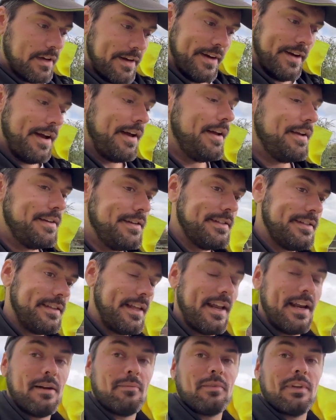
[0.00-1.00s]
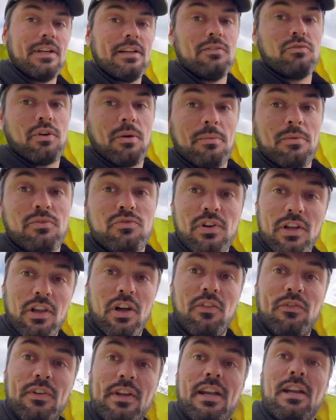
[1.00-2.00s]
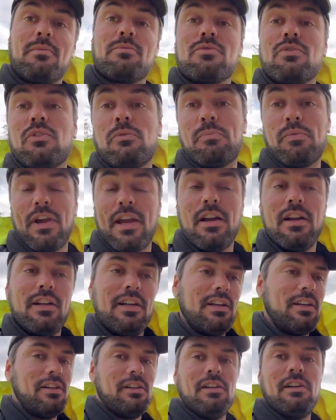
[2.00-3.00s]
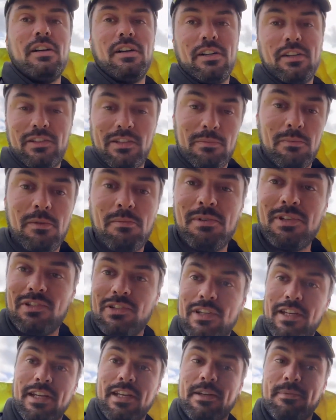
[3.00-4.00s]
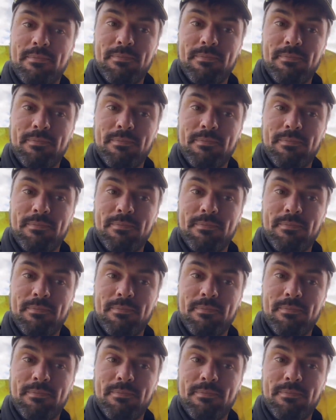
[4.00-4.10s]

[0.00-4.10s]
And then I'm gonna drop the drill off and then I'm gonna sprit. Oh, it's gonna be a busy day.